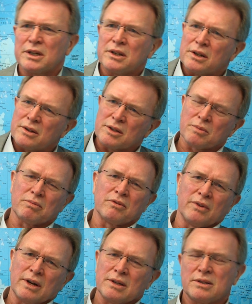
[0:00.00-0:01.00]
India that
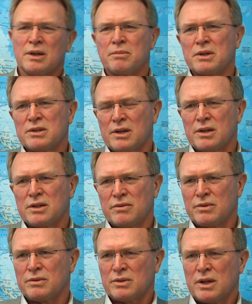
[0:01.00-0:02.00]
provides some
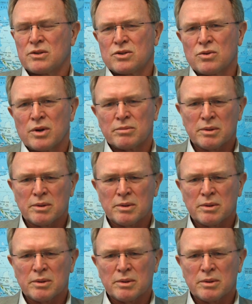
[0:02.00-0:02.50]
incentive and so on,